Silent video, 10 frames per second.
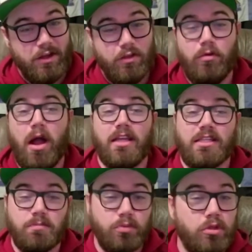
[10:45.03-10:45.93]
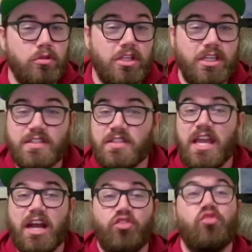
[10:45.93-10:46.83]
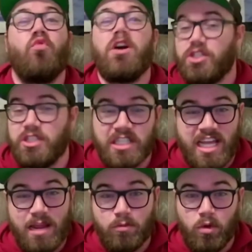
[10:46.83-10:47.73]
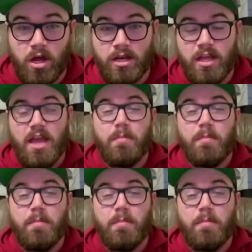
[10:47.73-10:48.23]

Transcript: The Rockies blew leads. They got crushed in game one,